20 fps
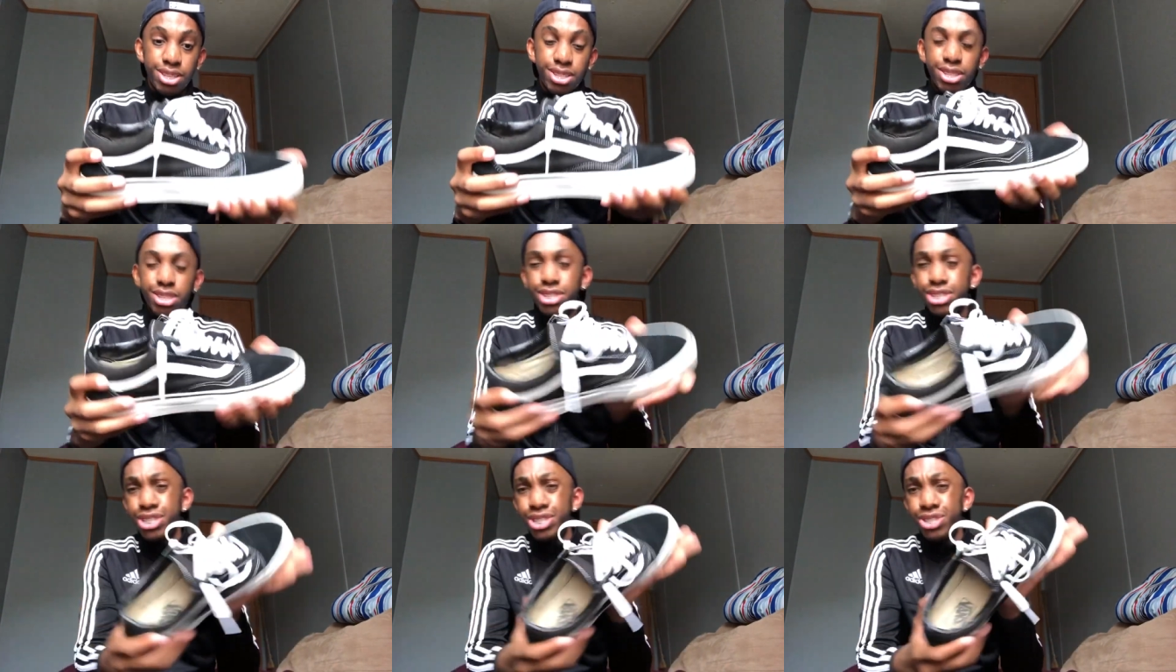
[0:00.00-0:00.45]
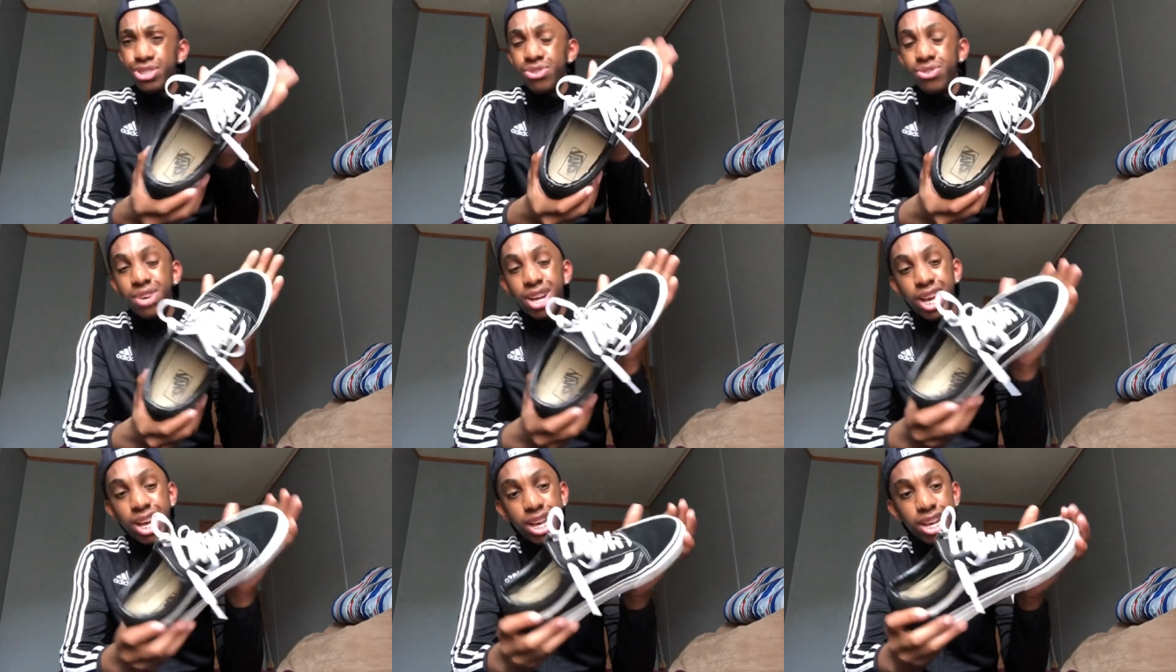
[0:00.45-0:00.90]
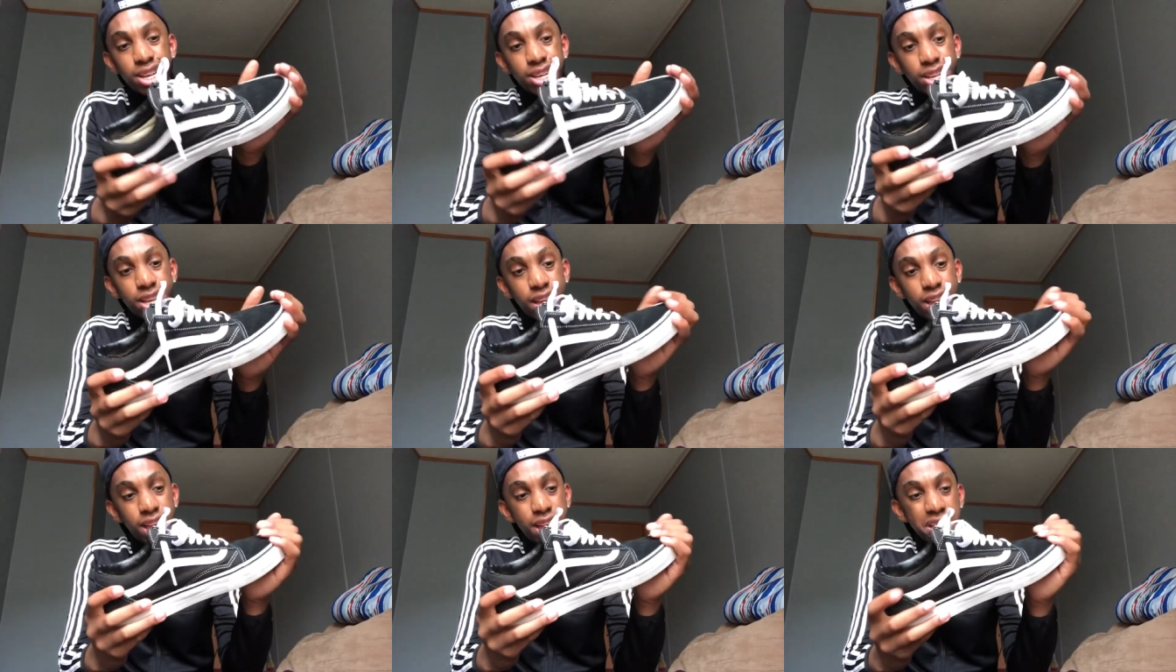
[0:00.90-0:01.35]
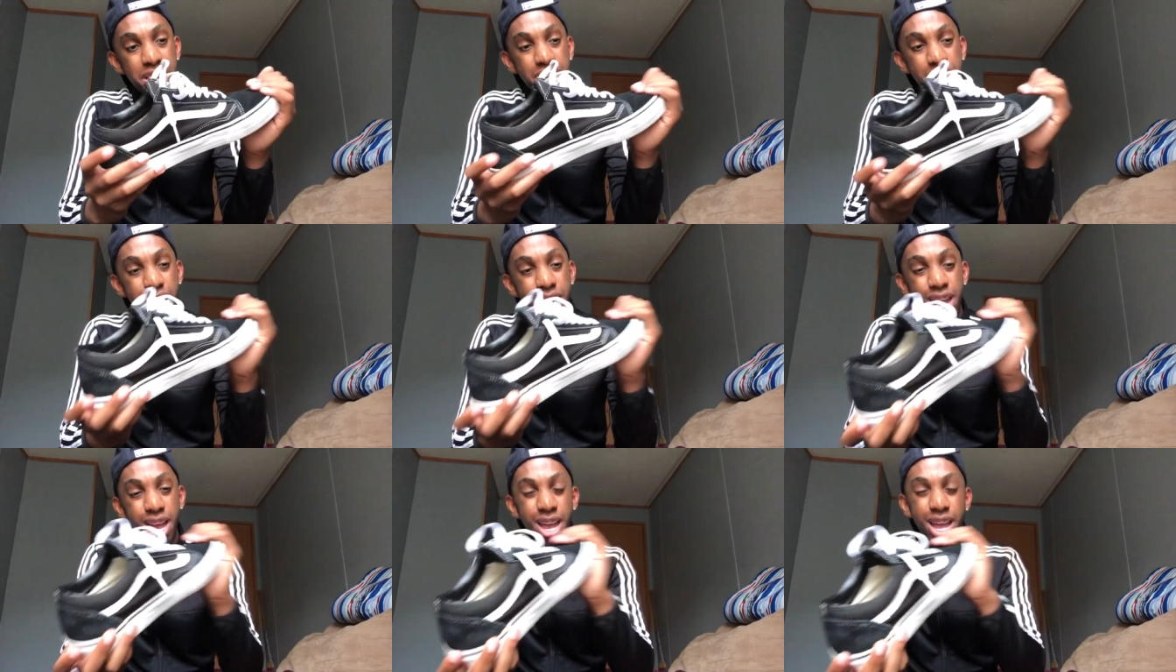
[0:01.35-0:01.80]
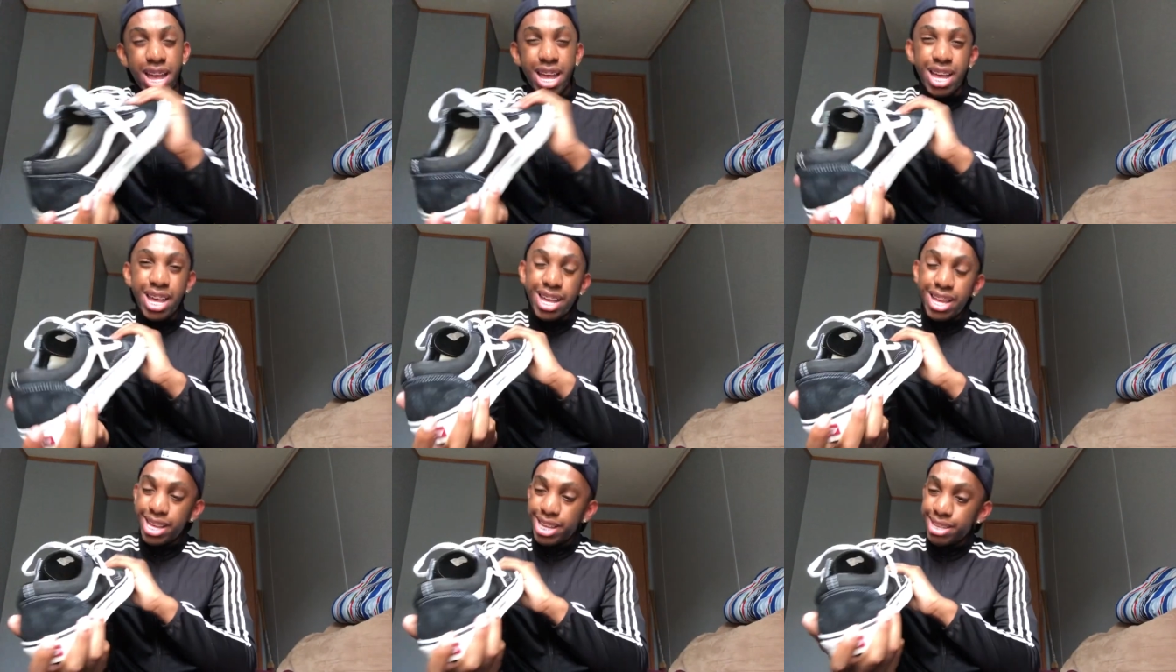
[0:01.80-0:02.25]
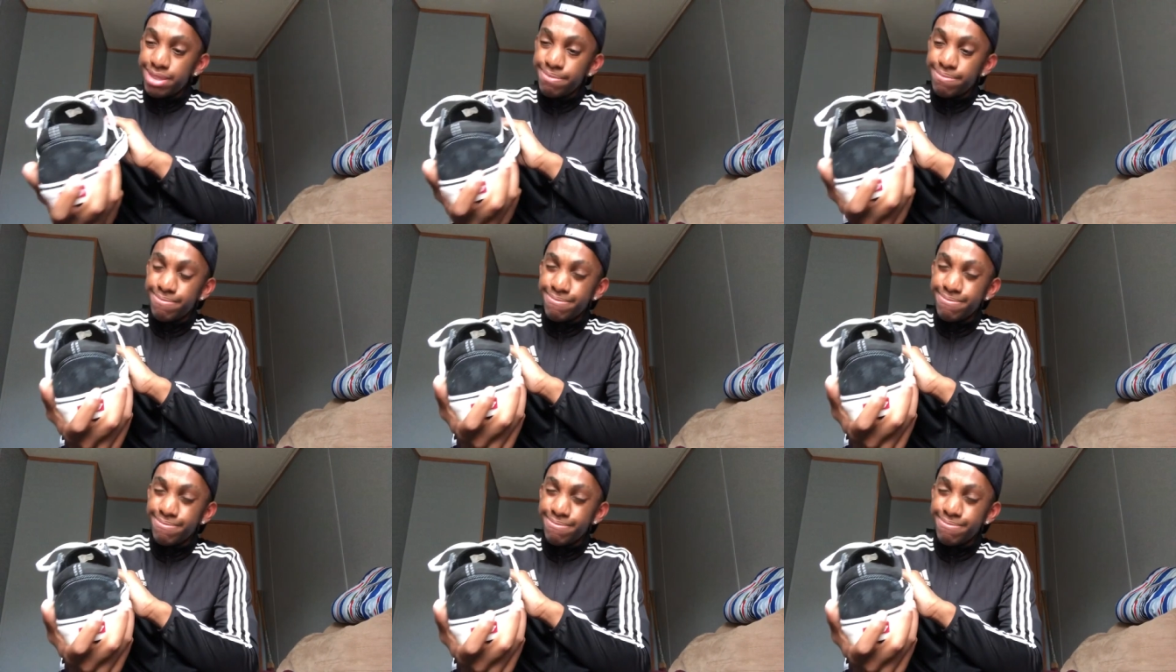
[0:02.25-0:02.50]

this shoe I, I,